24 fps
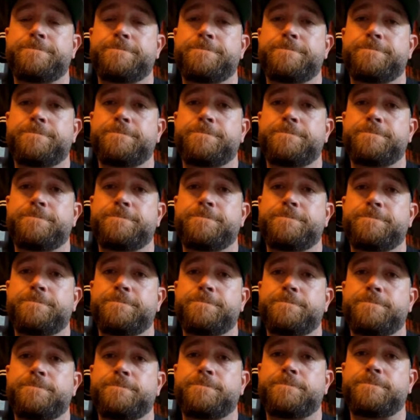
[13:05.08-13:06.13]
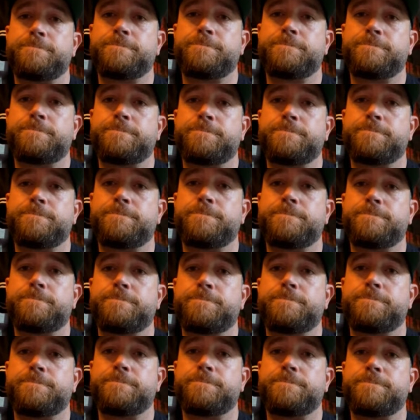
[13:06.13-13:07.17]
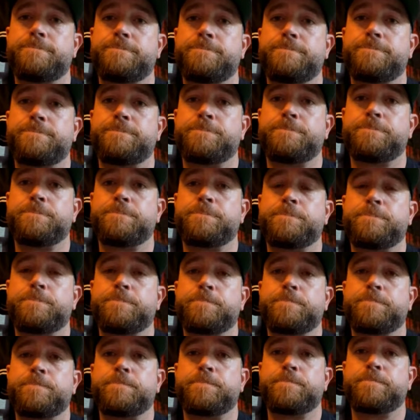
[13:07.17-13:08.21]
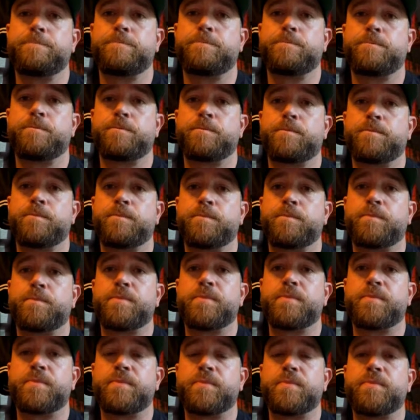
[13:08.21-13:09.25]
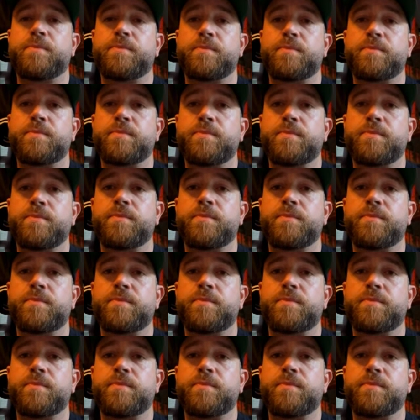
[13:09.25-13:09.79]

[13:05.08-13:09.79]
(silent)